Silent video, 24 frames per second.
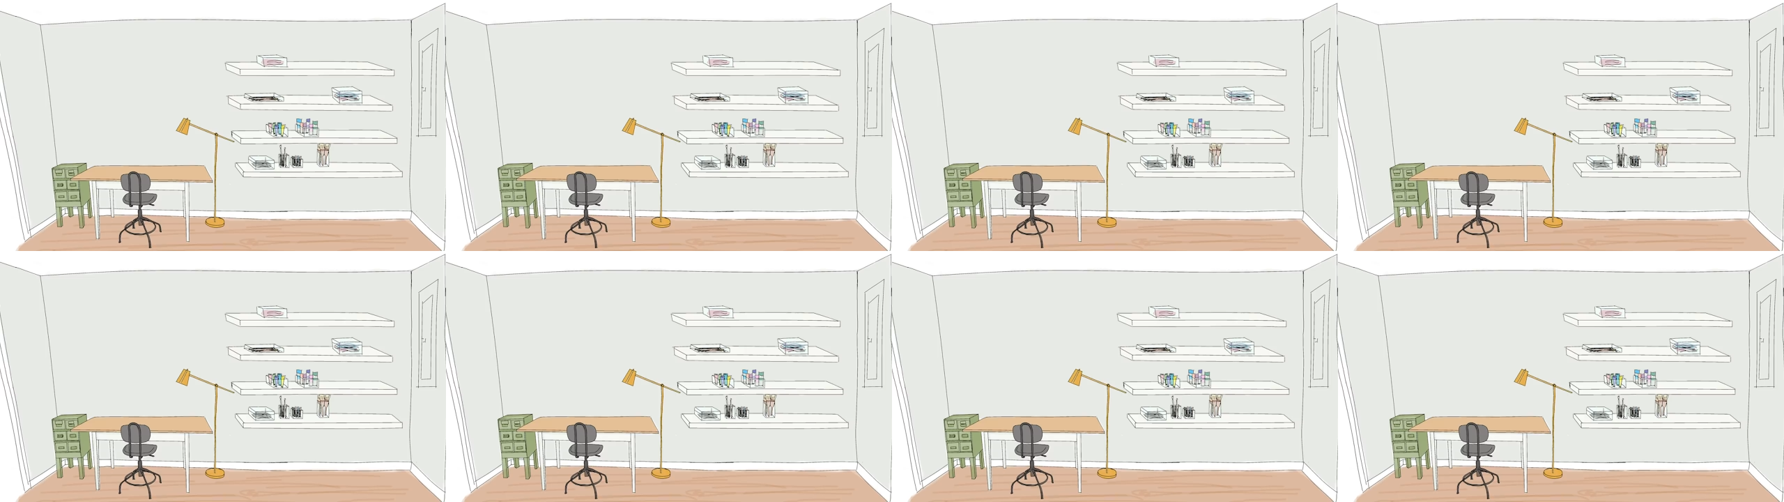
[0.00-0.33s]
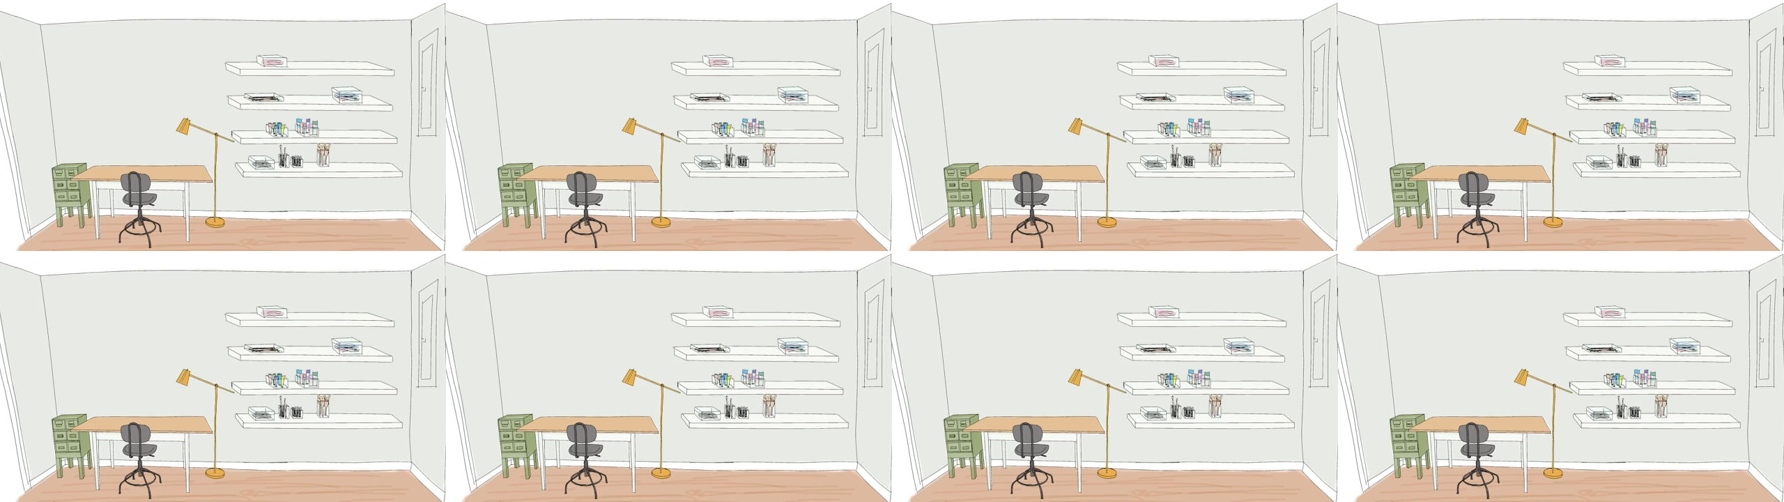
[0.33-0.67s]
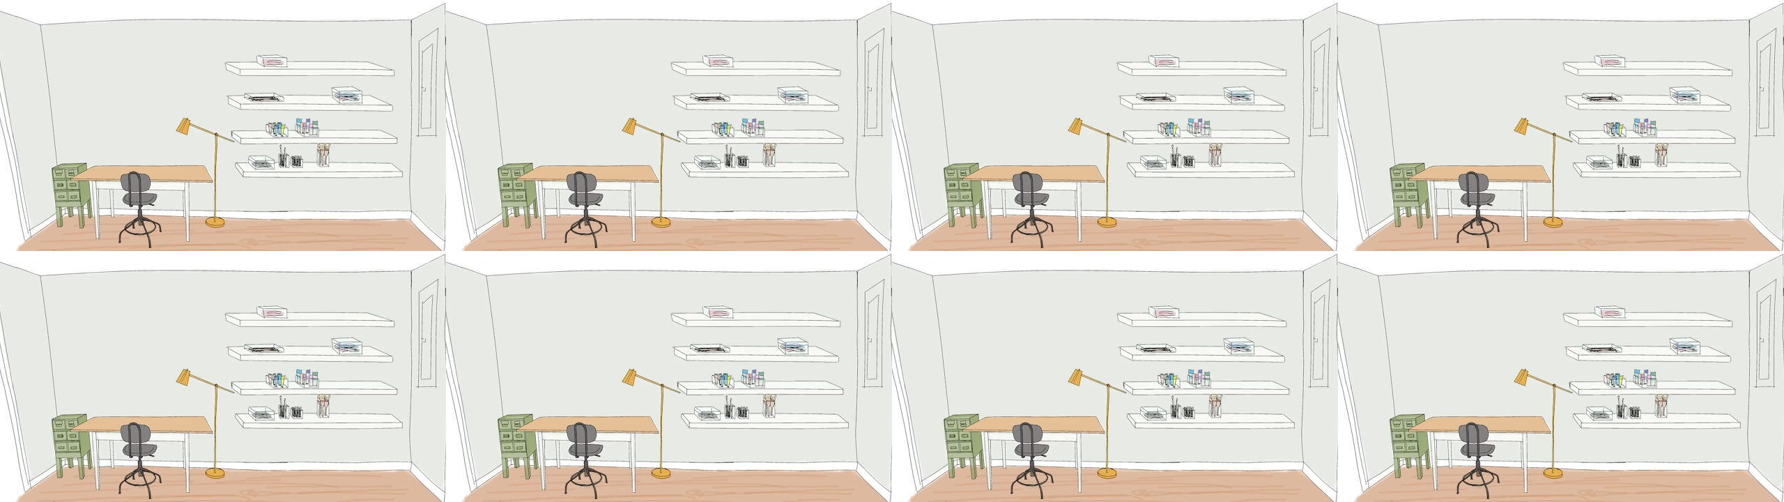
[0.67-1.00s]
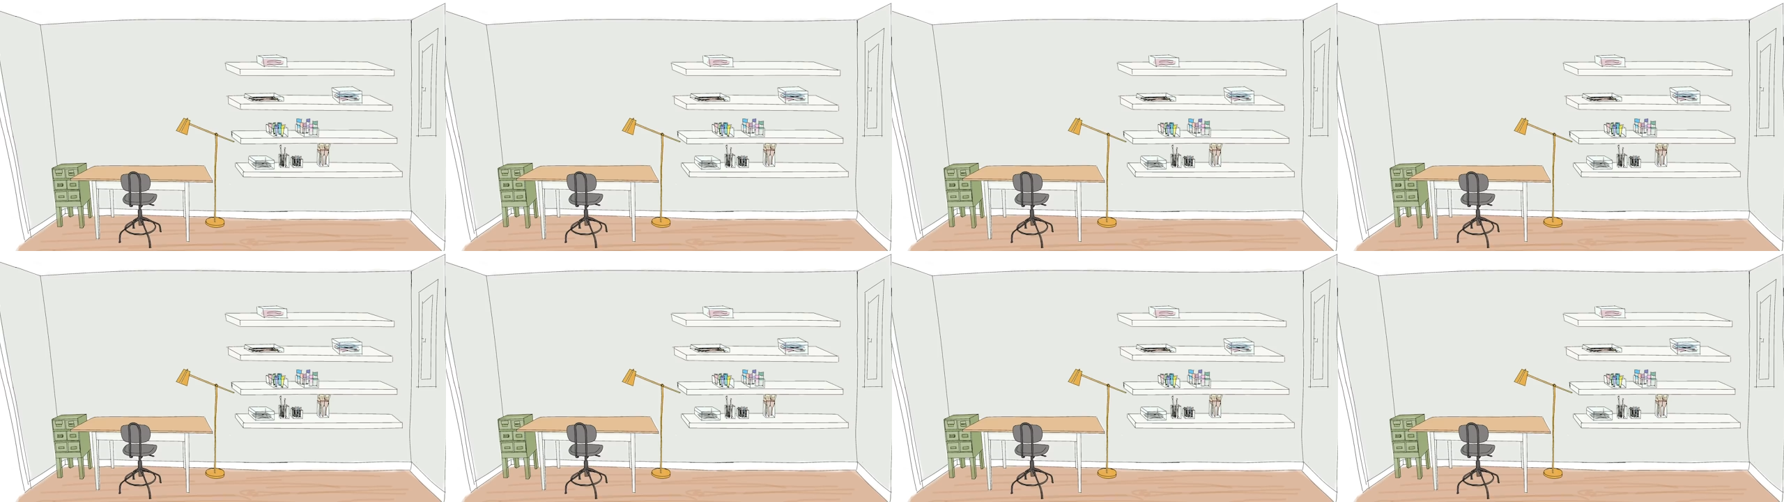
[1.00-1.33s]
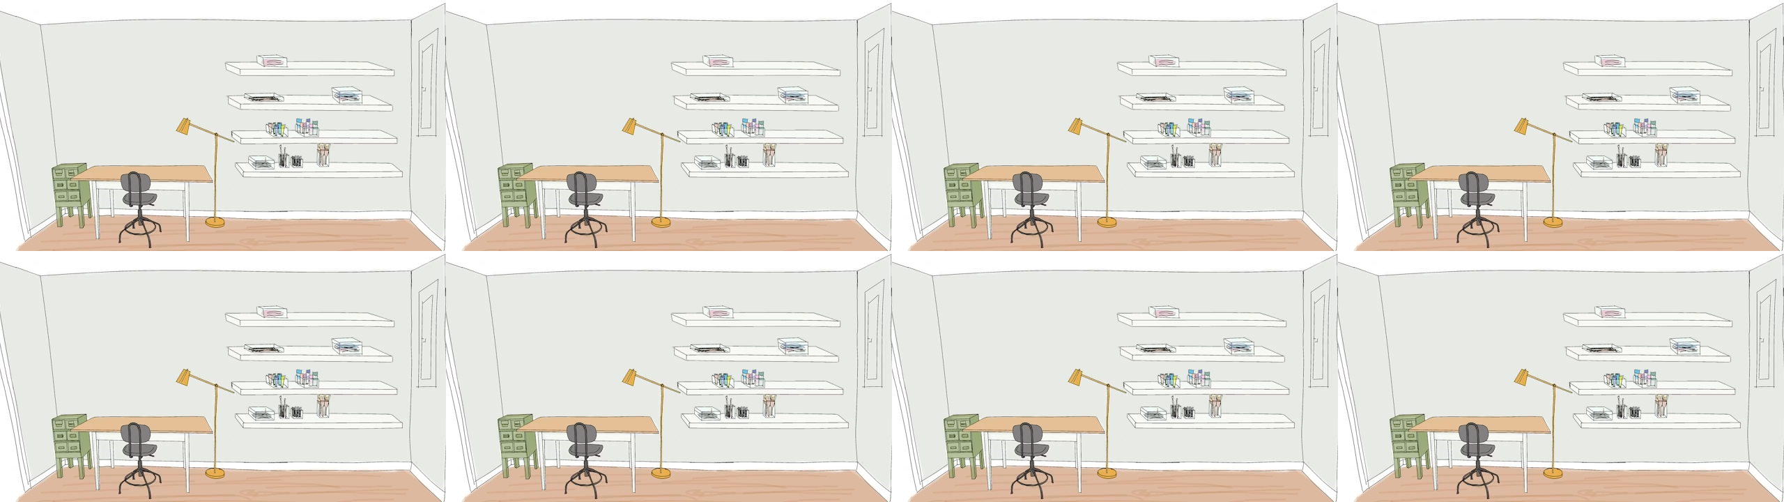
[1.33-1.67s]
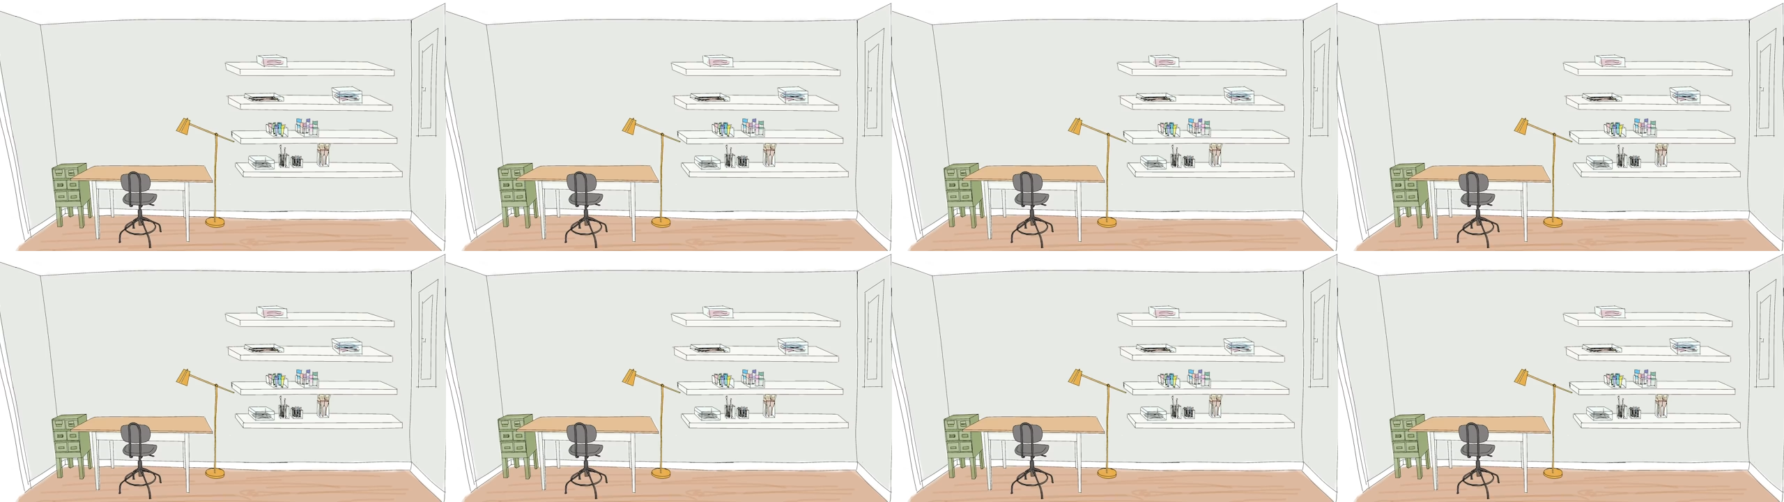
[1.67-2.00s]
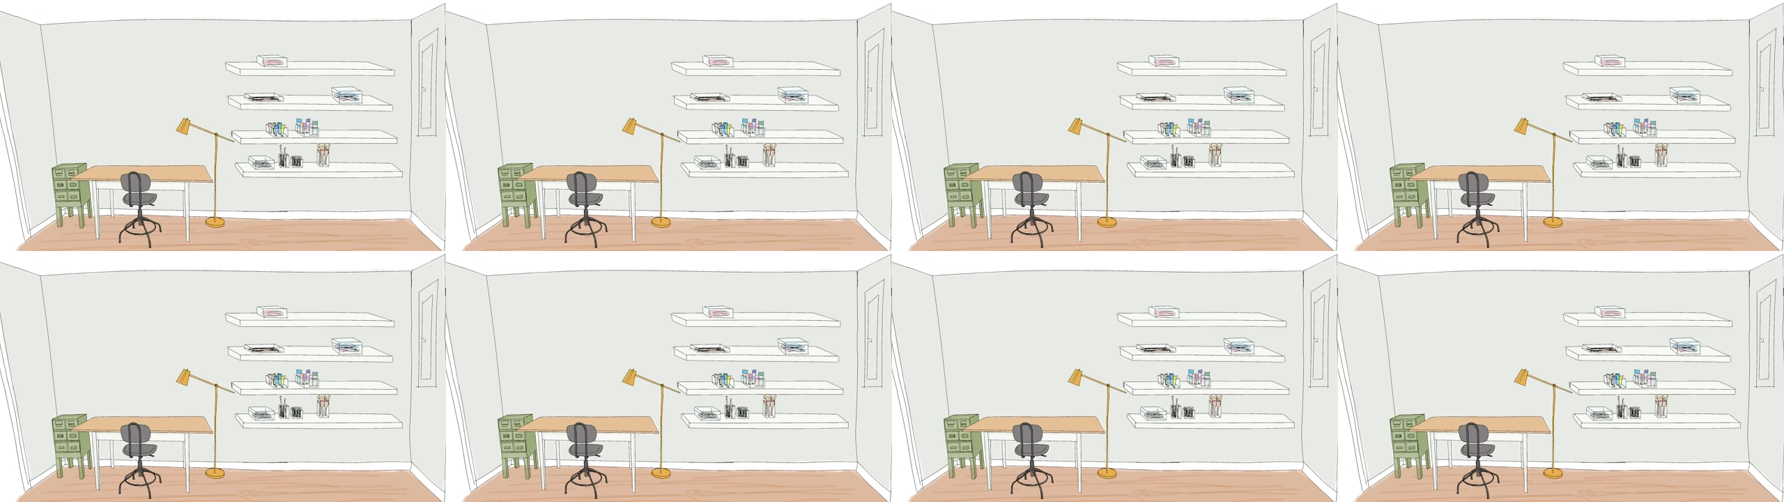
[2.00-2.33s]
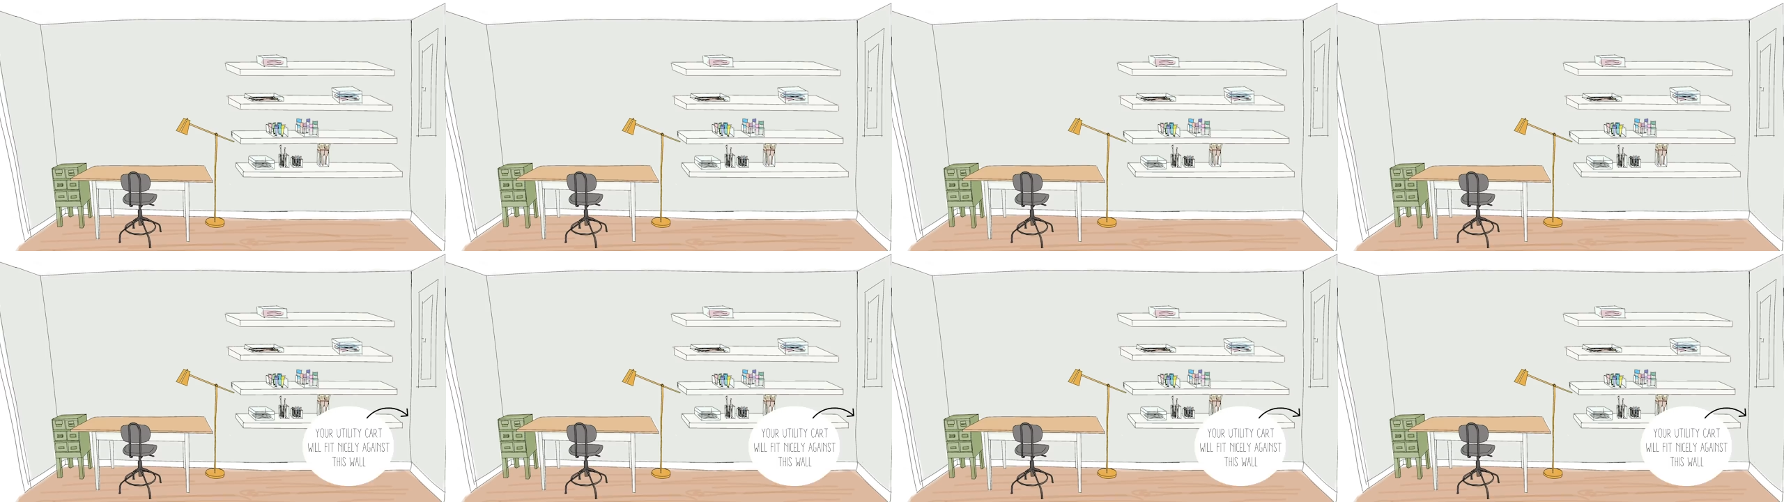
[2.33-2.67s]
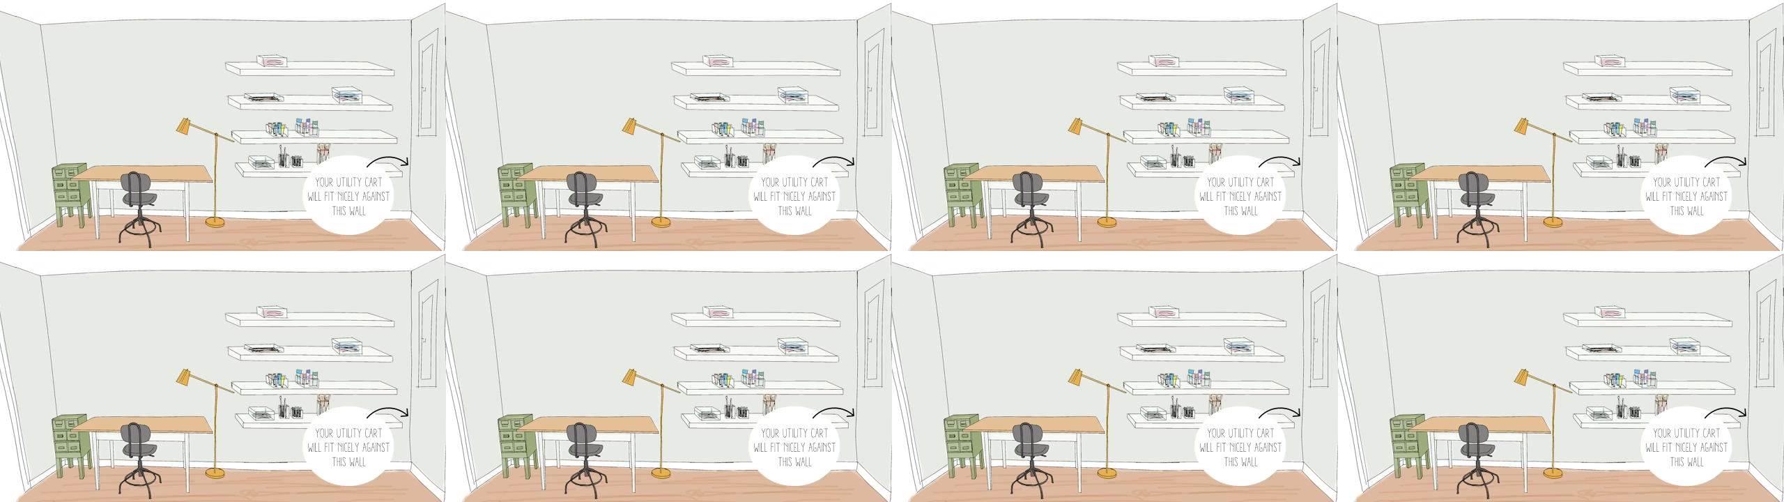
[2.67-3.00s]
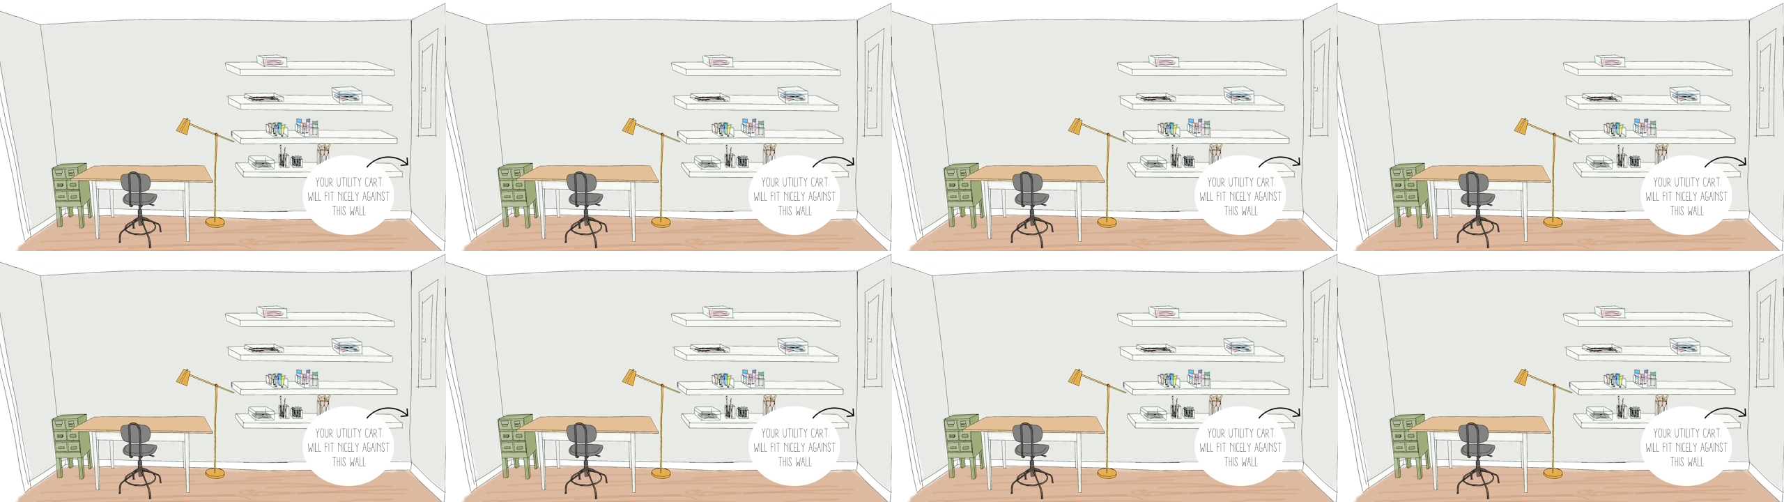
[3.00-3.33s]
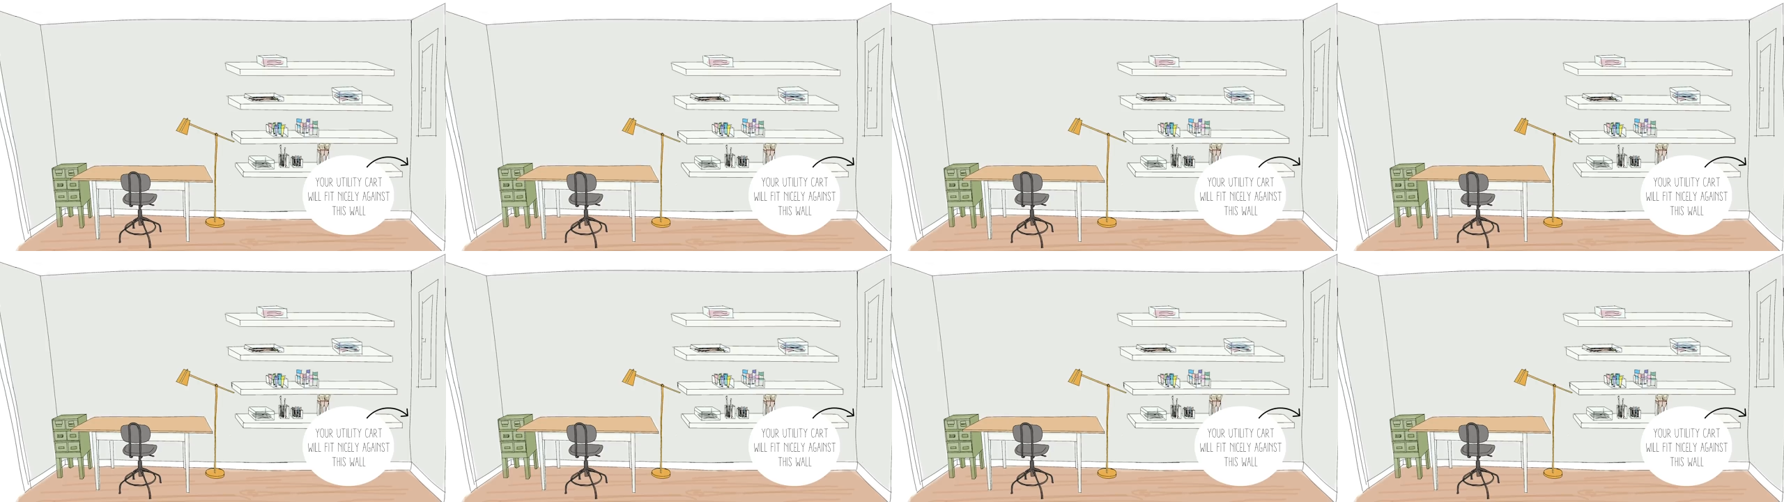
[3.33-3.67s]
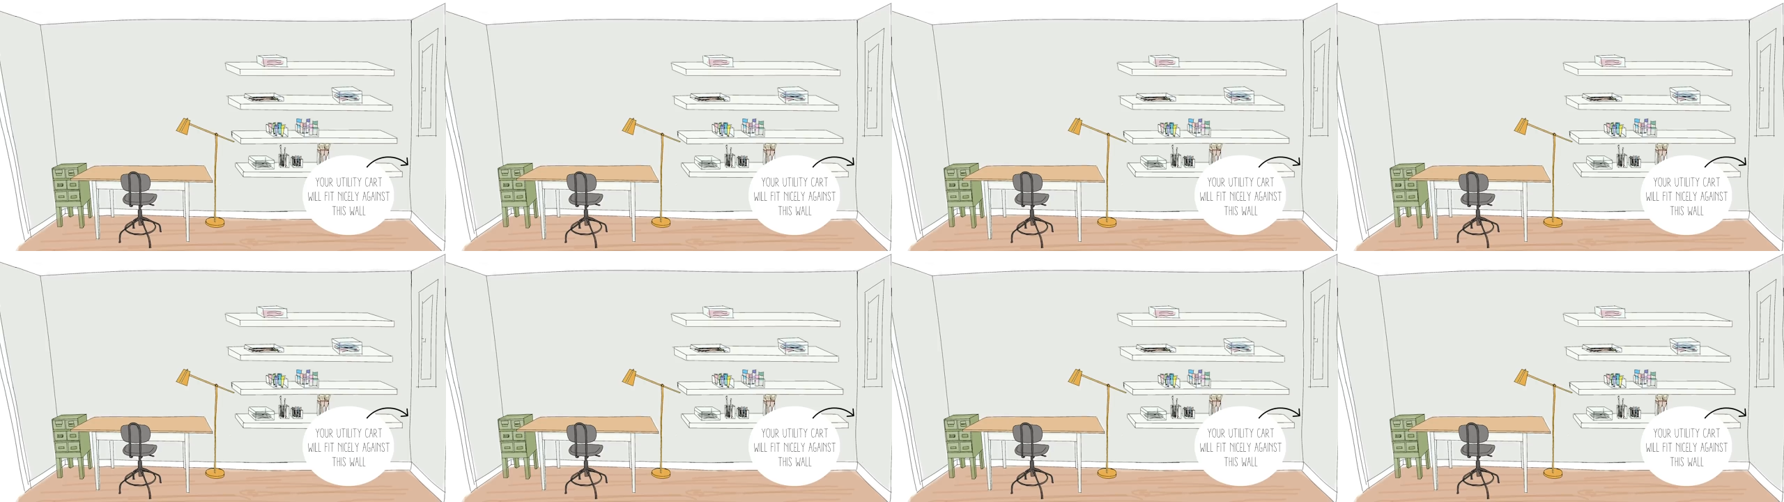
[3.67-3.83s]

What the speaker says: No face is visible, so there are no lips to read.